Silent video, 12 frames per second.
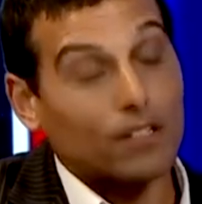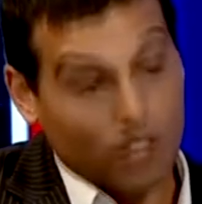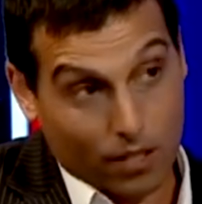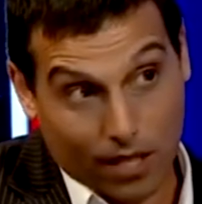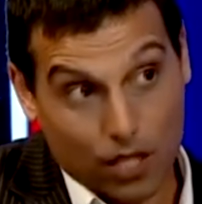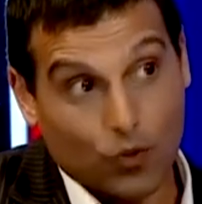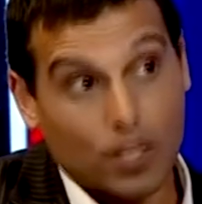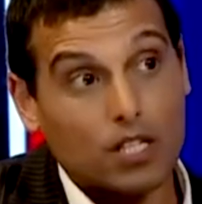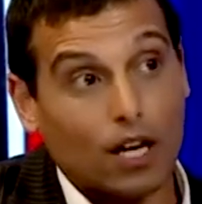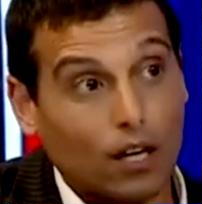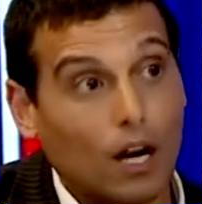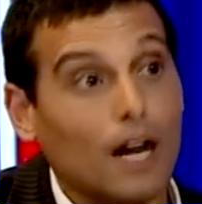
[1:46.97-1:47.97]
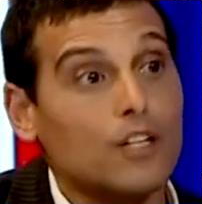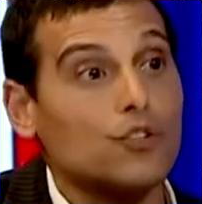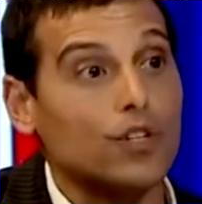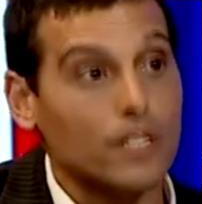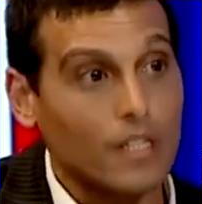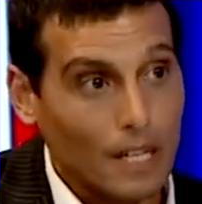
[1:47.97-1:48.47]
District, district
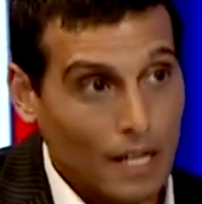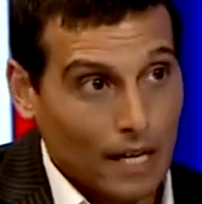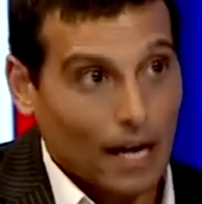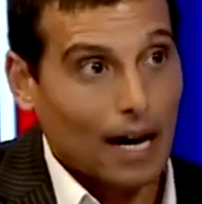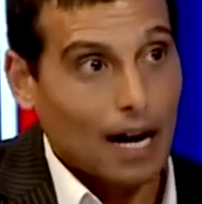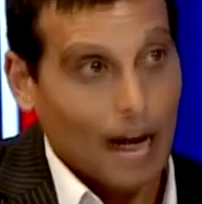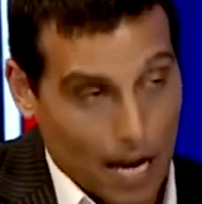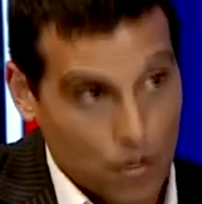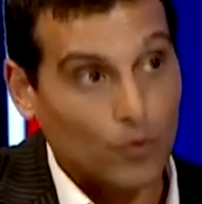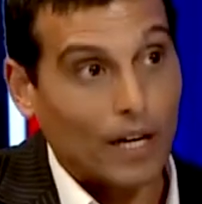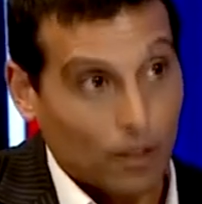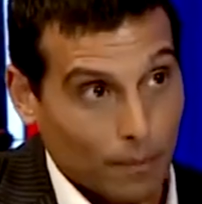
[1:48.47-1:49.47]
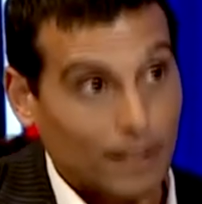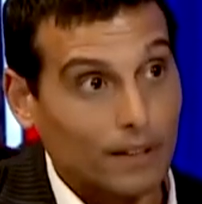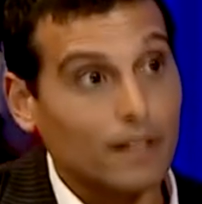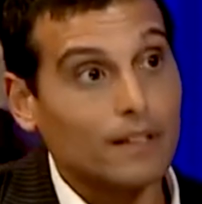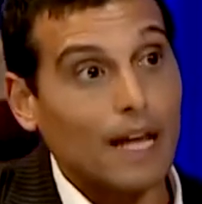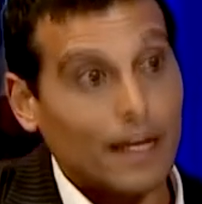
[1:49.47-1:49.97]
psychiatrist right. uh, has
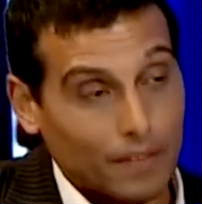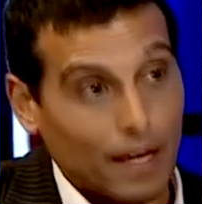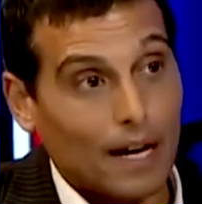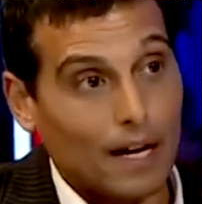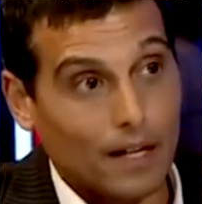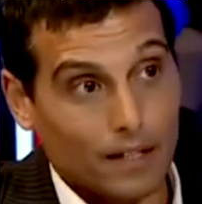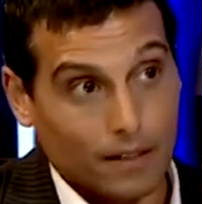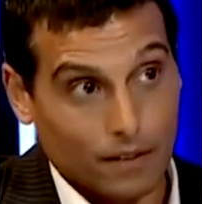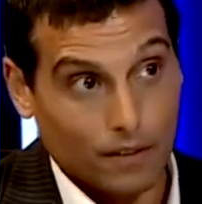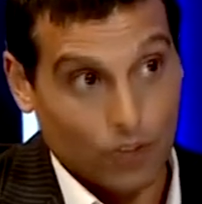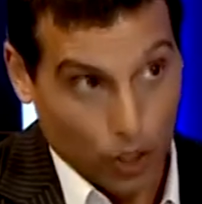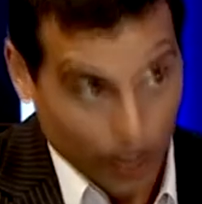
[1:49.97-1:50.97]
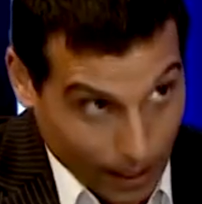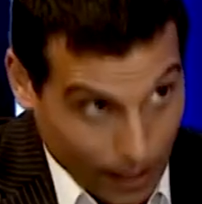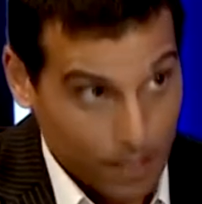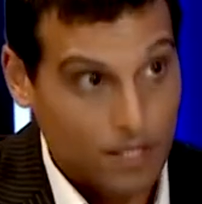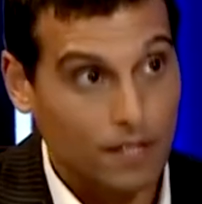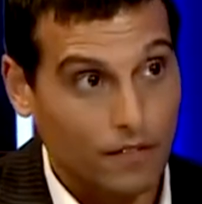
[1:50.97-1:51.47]
recommended mm -hmm. that uh, it, she
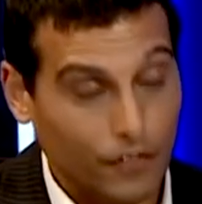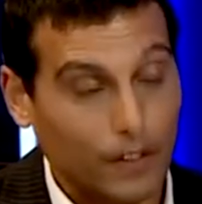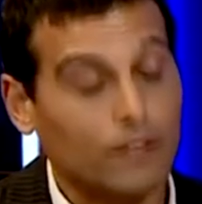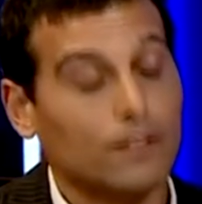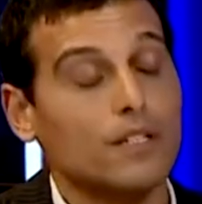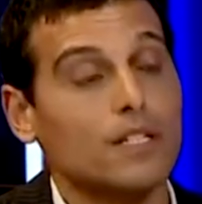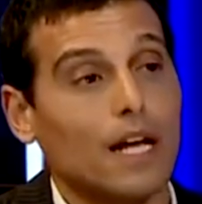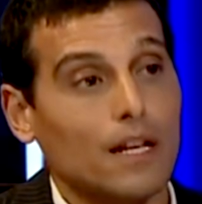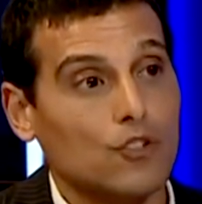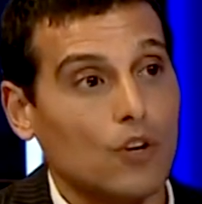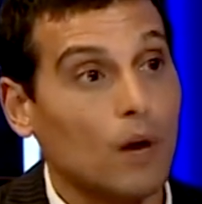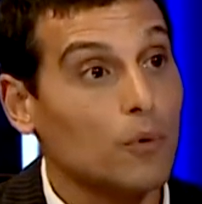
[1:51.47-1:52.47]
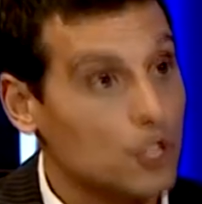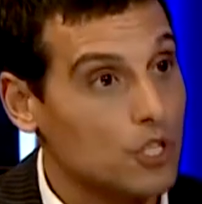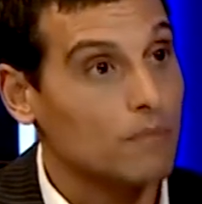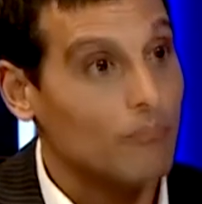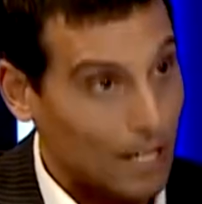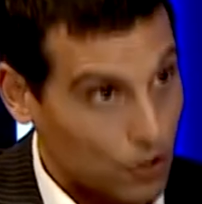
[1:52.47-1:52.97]
is fit to stand trial, which is
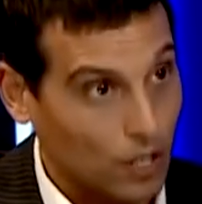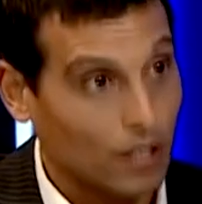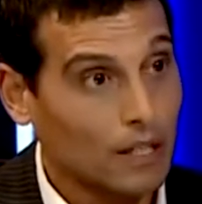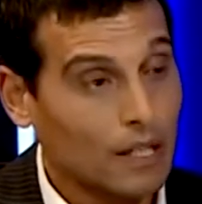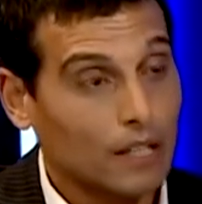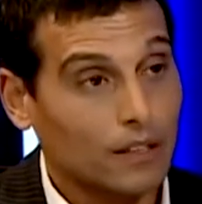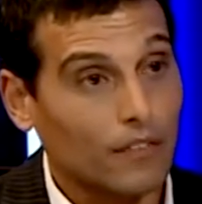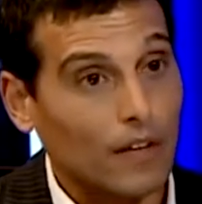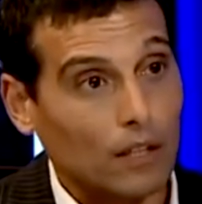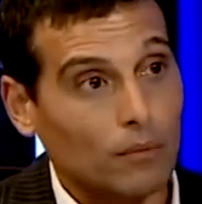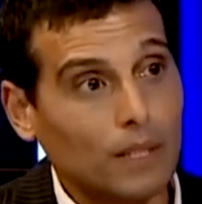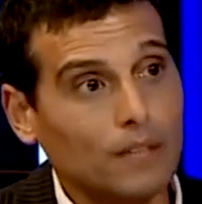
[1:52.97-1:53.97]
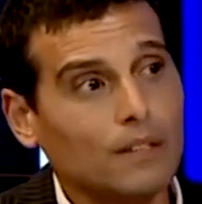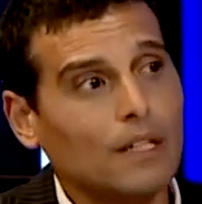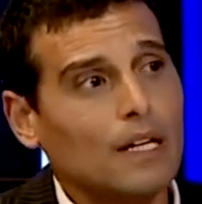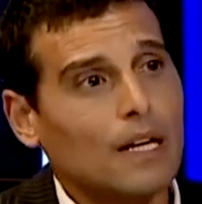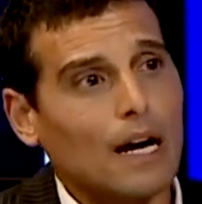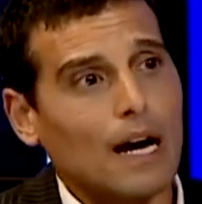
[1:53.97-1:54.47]
a major development.
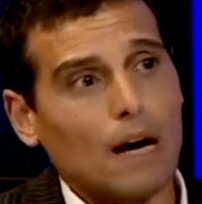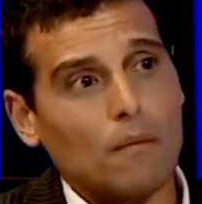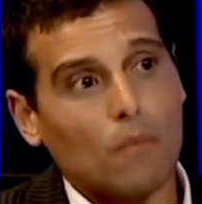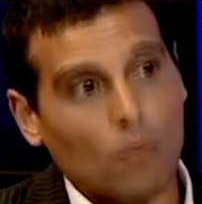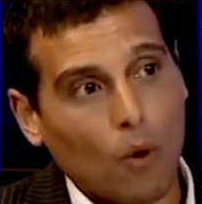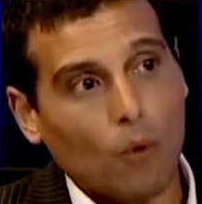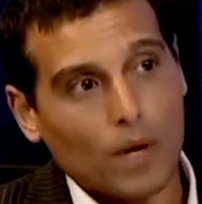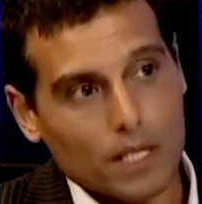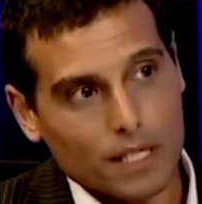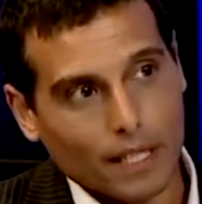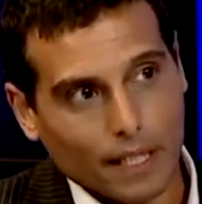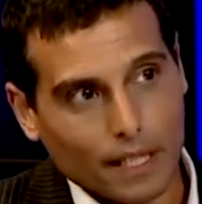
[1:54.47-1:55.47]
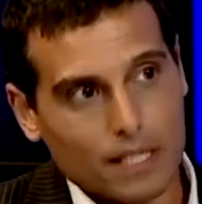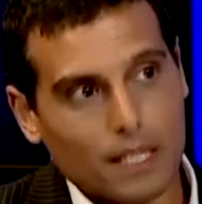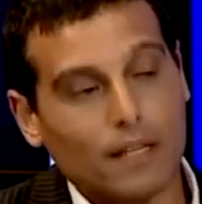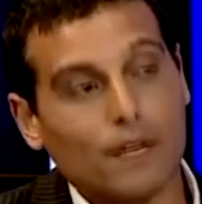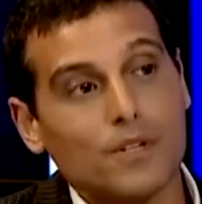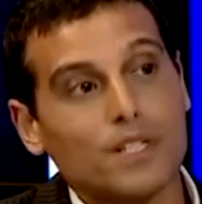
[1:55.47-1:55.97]
Um, and what we're seeing is
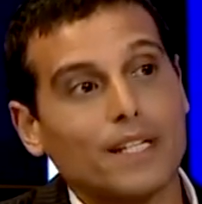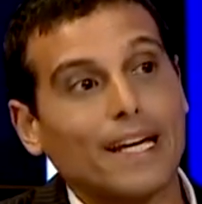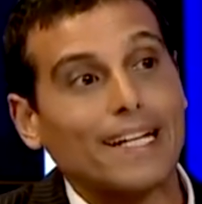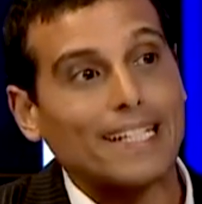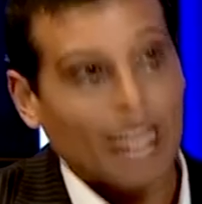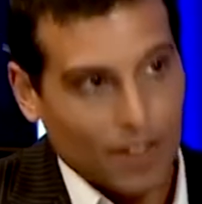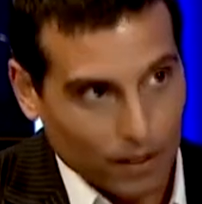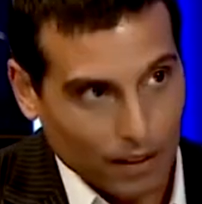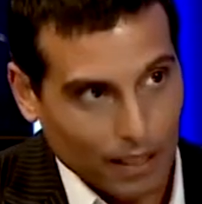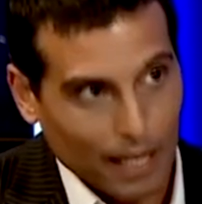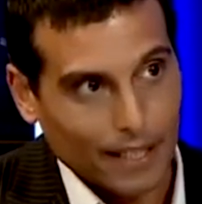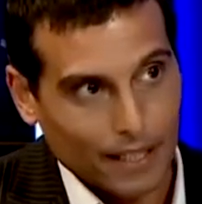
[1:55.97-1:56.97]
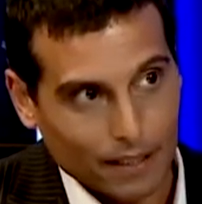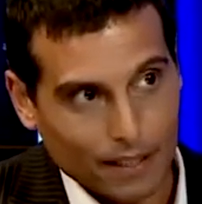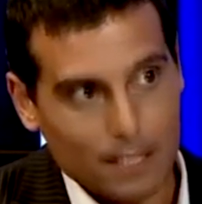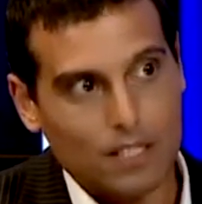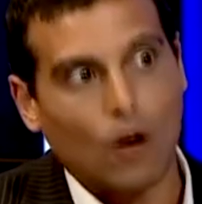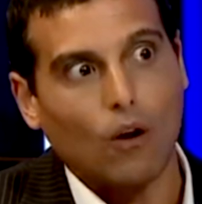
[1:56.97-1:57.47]
that there is yet another delay in
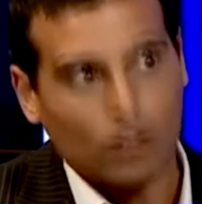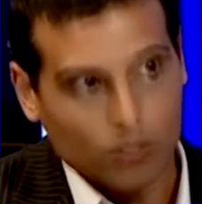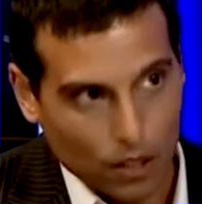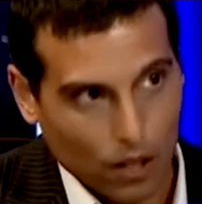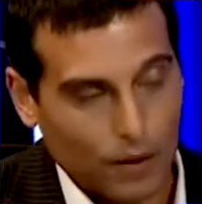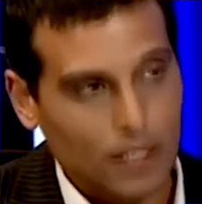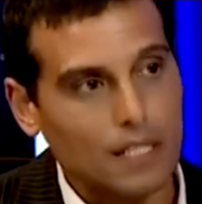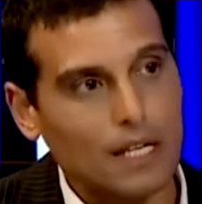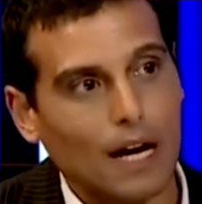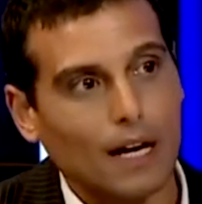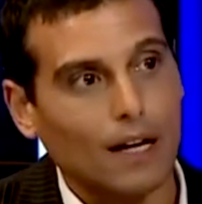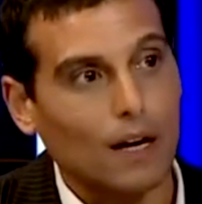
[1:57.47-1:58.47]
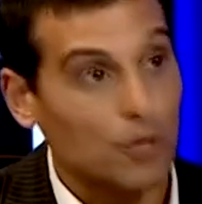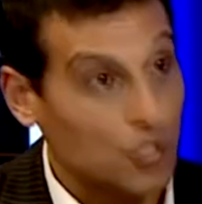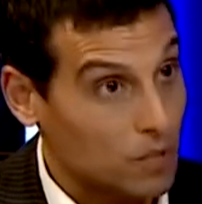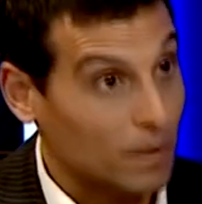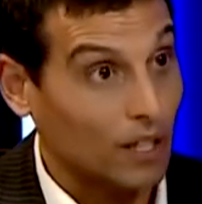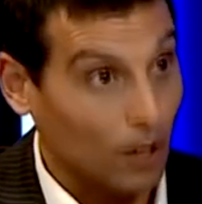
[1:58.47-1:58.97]
this ongoing saga, which
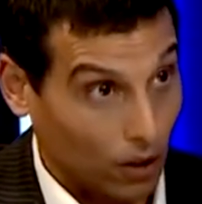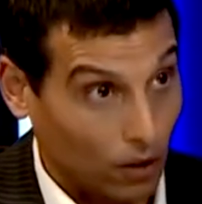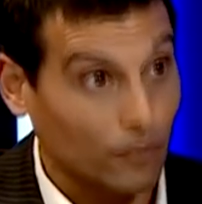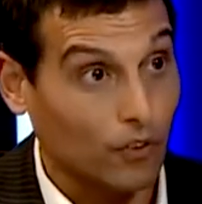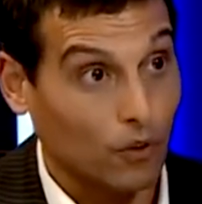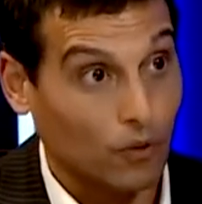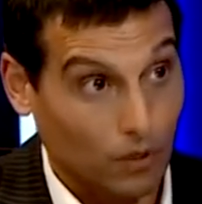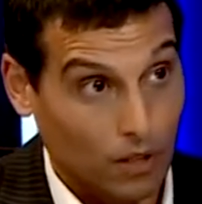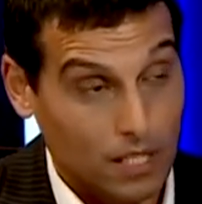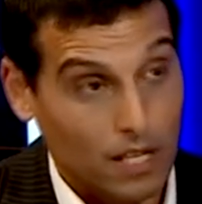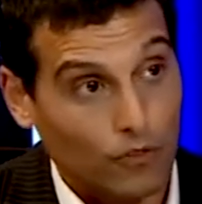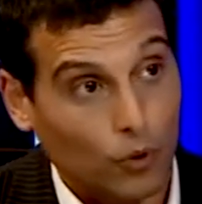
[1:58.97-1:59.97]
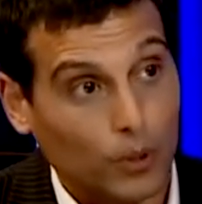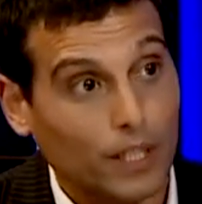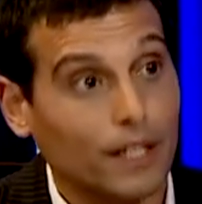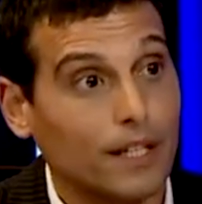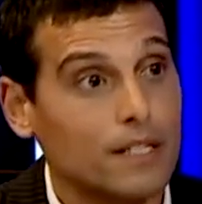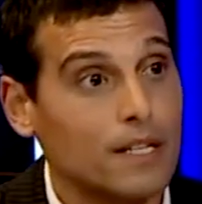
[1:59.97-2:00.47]
has been going on for several
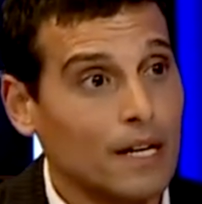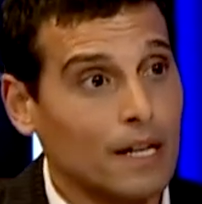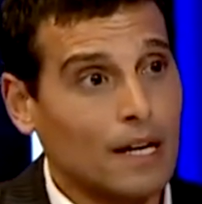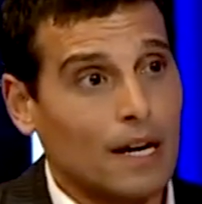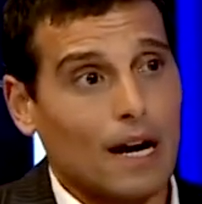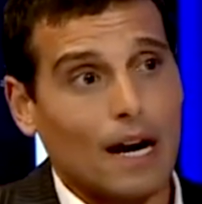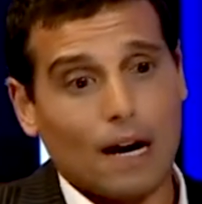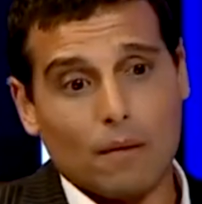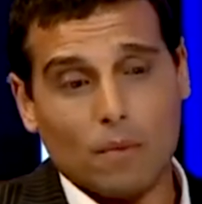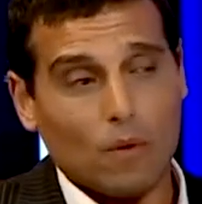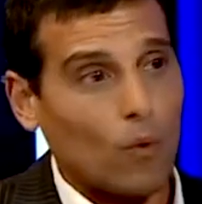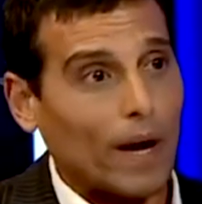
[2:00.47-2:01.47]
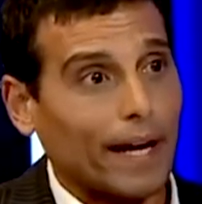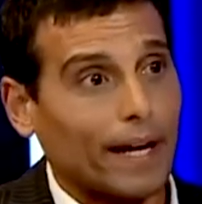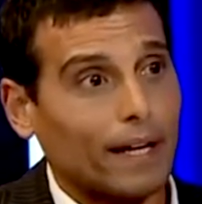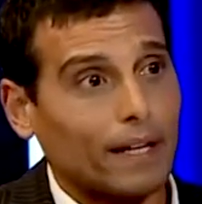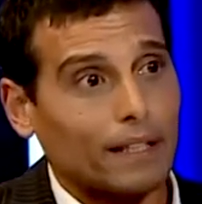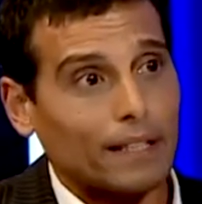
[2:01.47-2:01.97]
years, uh, where